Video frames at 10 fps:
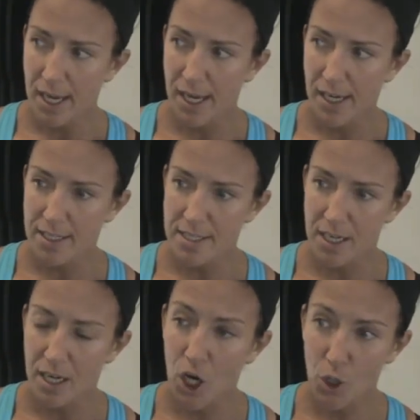And
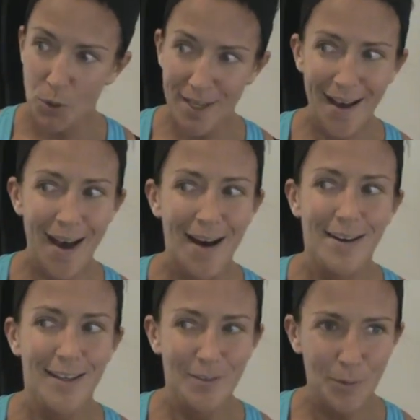uh, oh yeah,
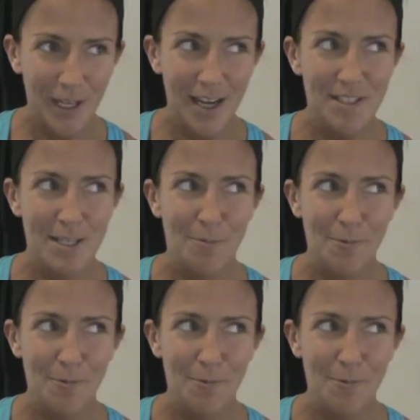we're gonna have some